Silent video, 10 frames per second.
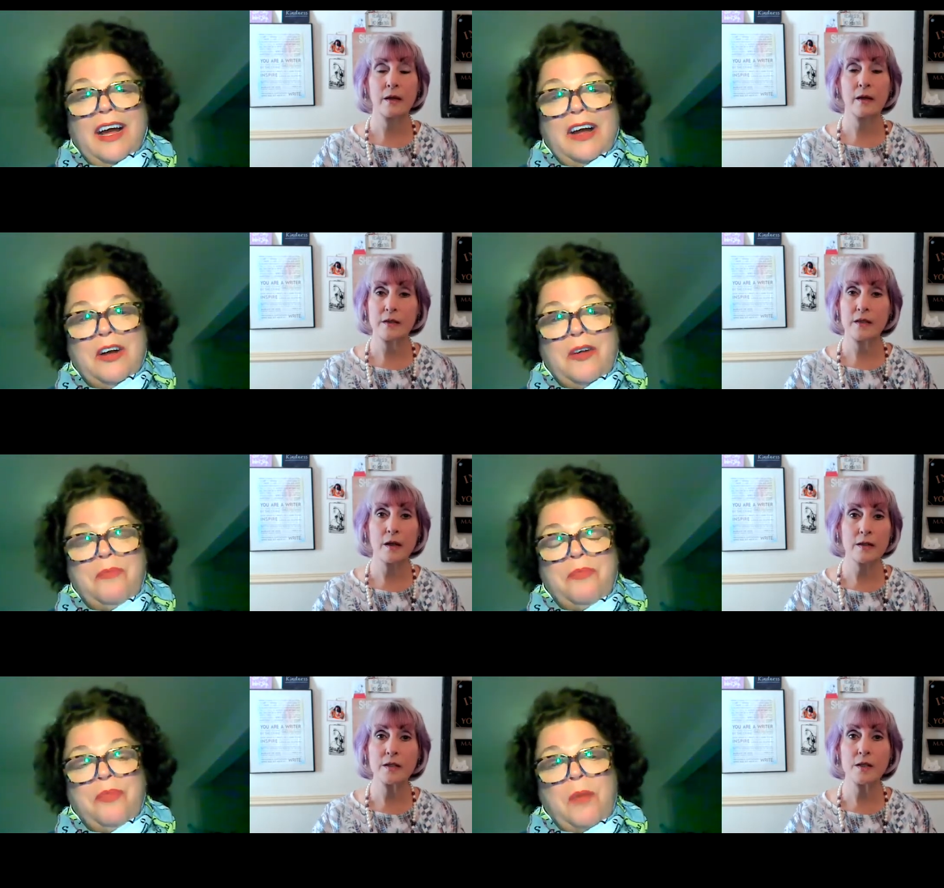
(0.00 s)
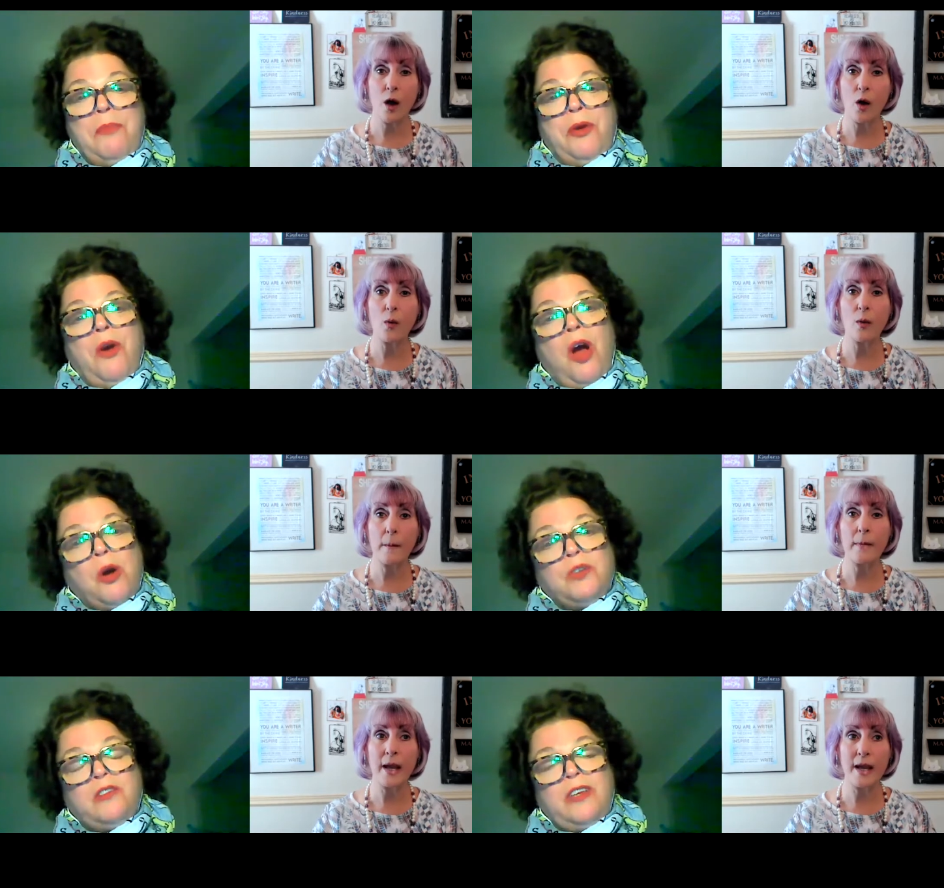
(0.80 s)
Speaker 1: Um, so mirror
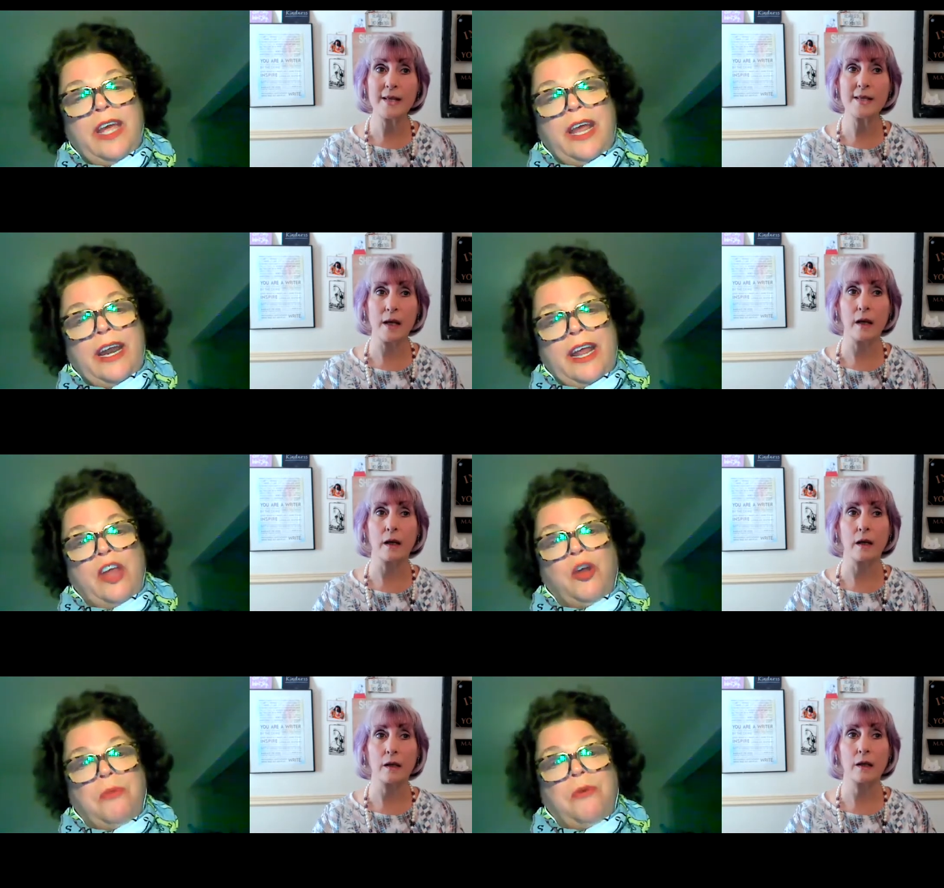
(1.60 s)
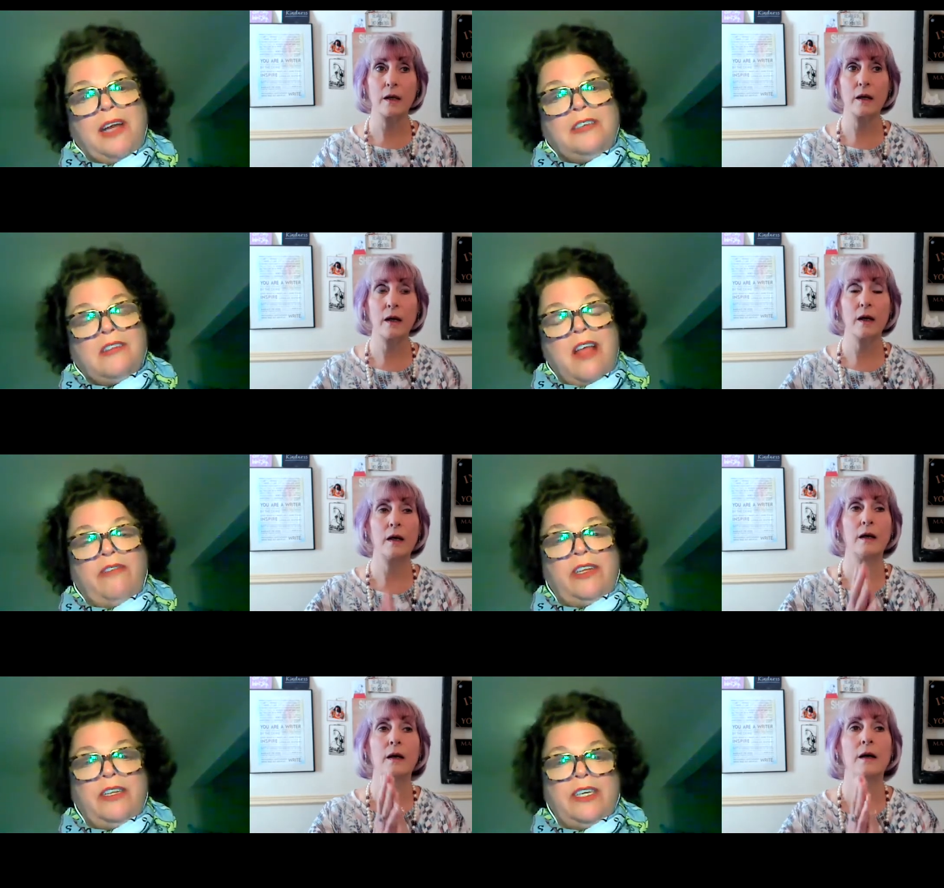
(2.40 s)
hosting amazing. at an enterprise
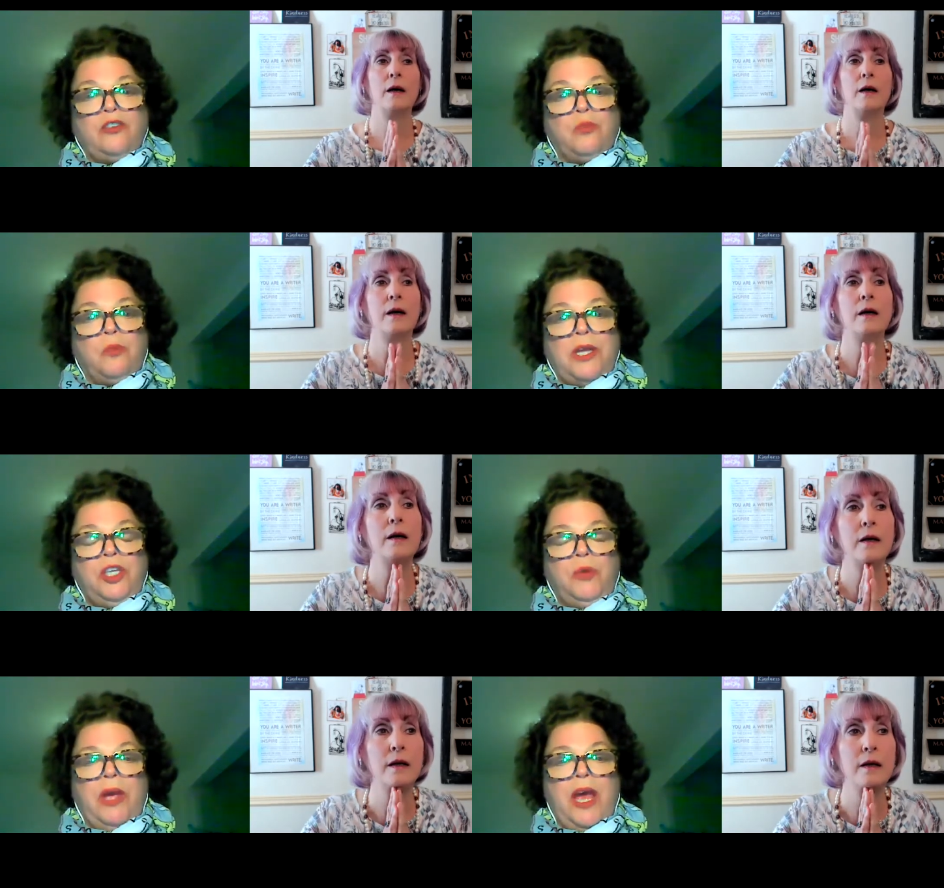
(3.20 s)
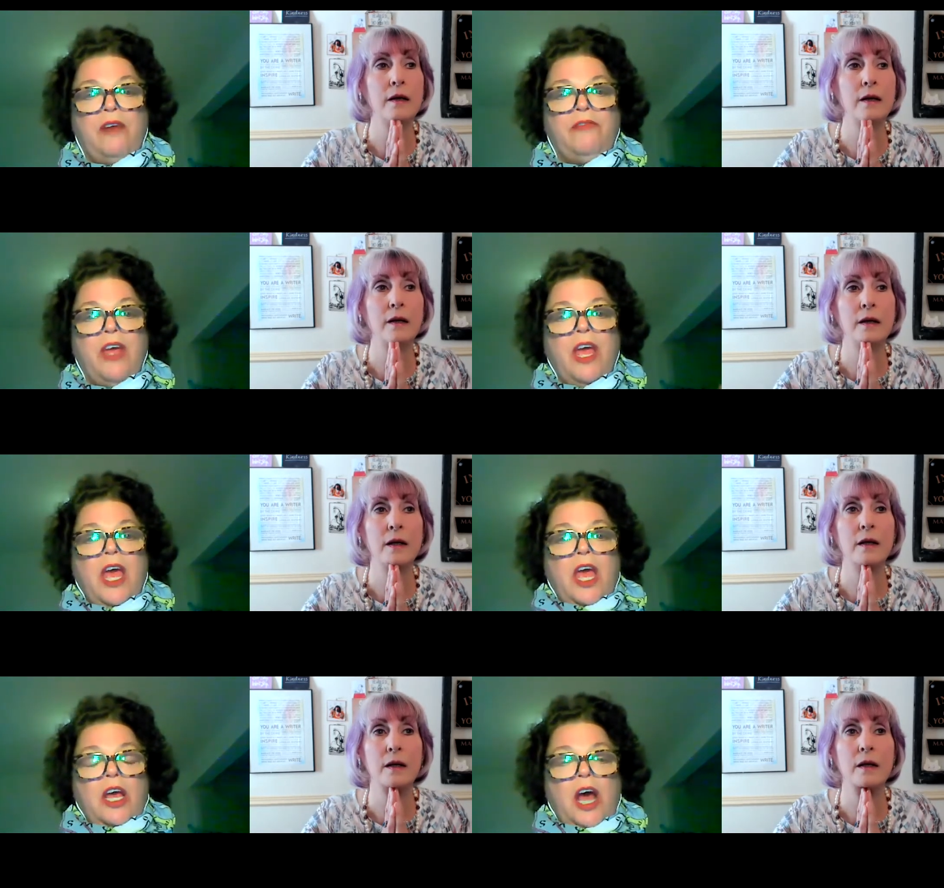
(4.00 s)
level is when you have
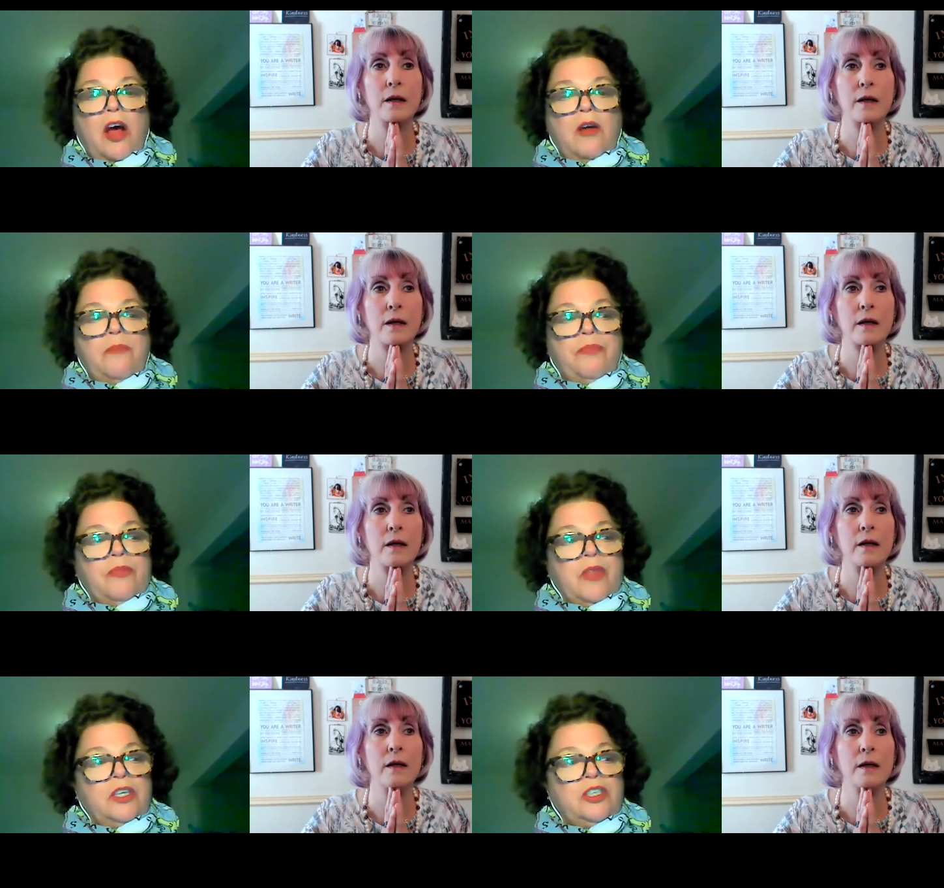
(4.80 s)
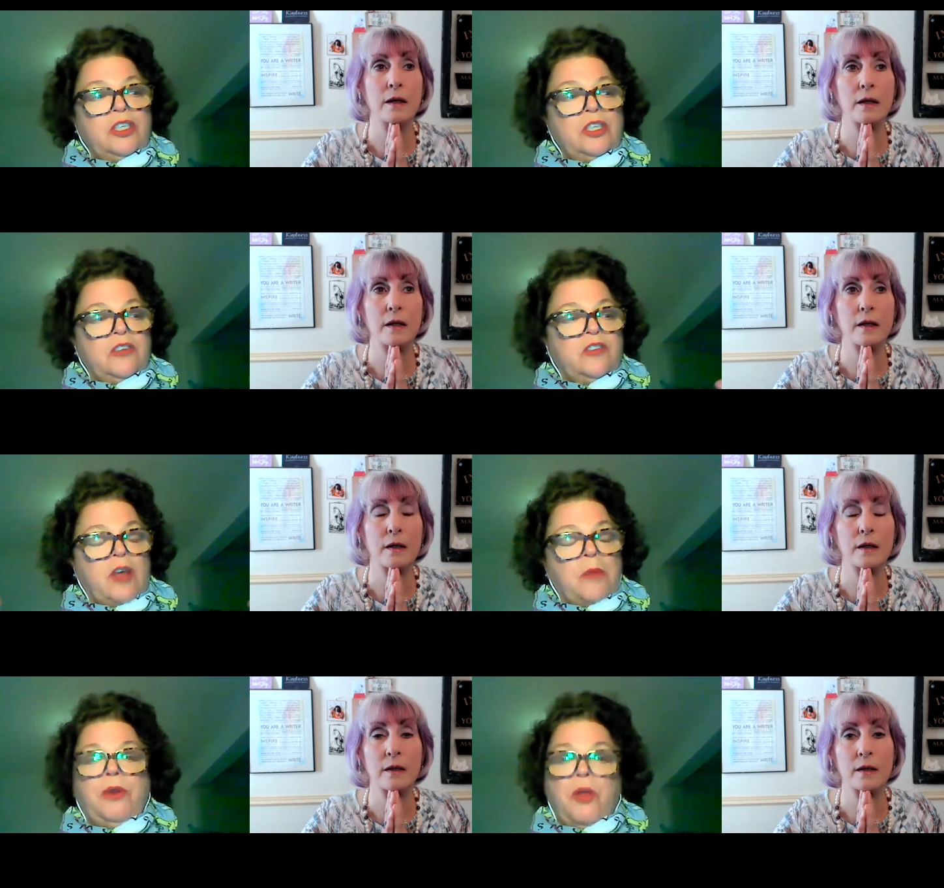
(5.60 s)
um,
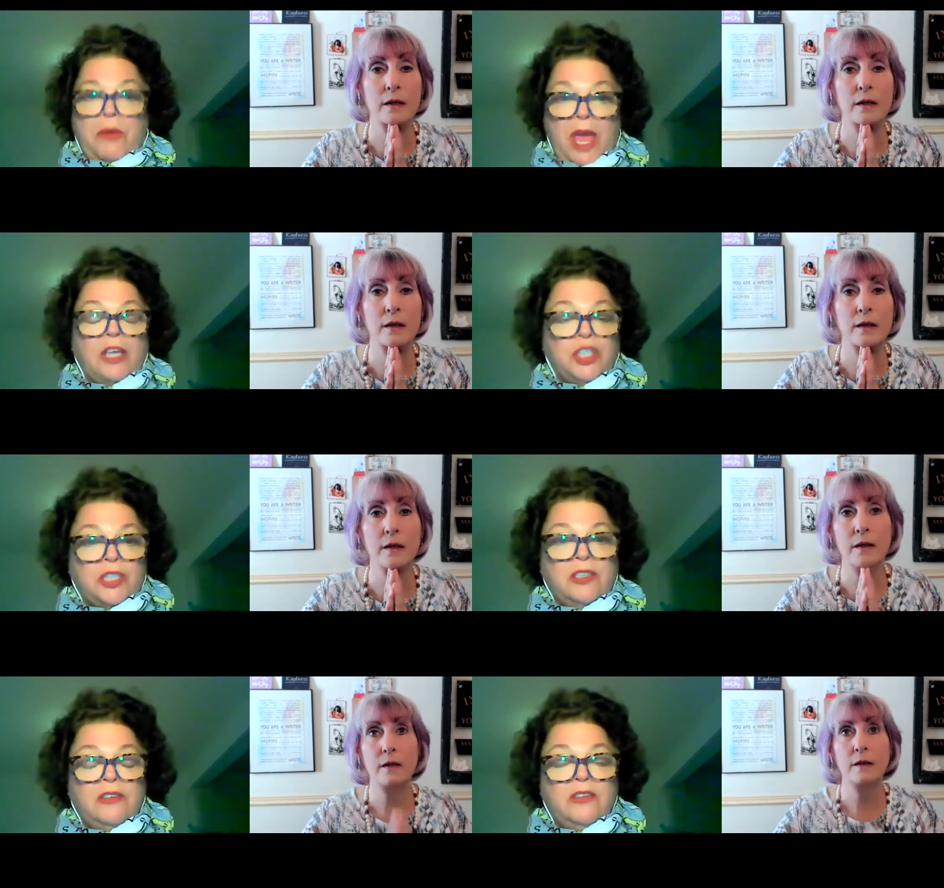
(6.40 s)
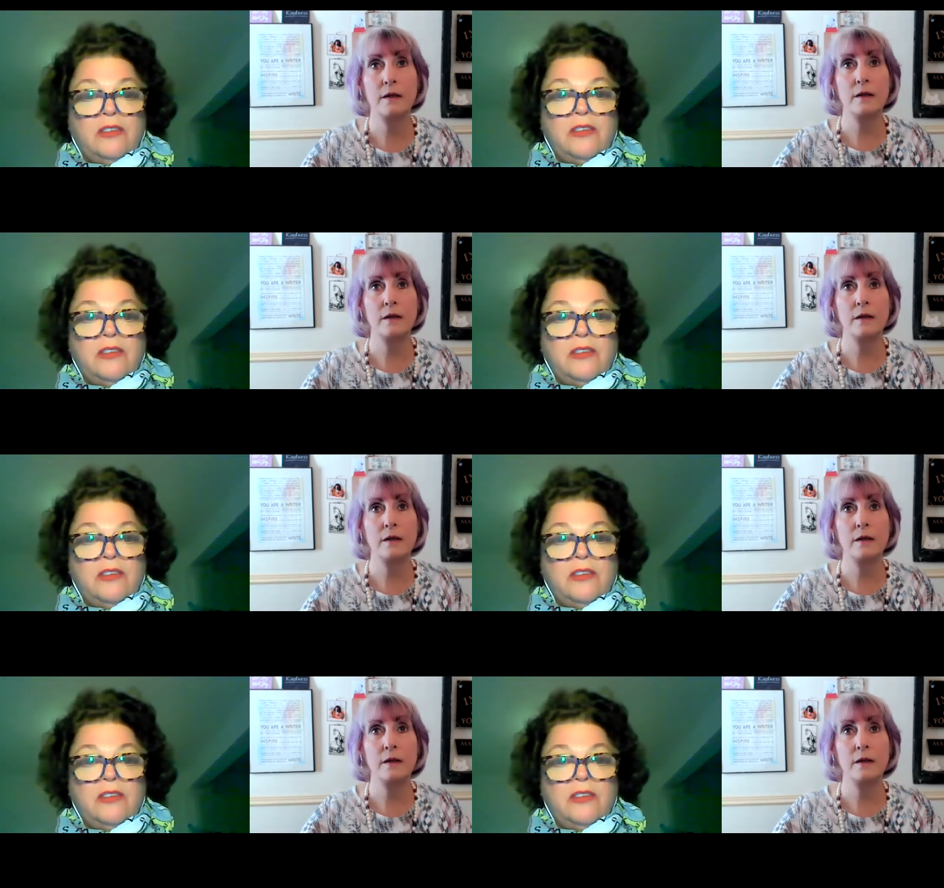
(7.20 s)
separate locations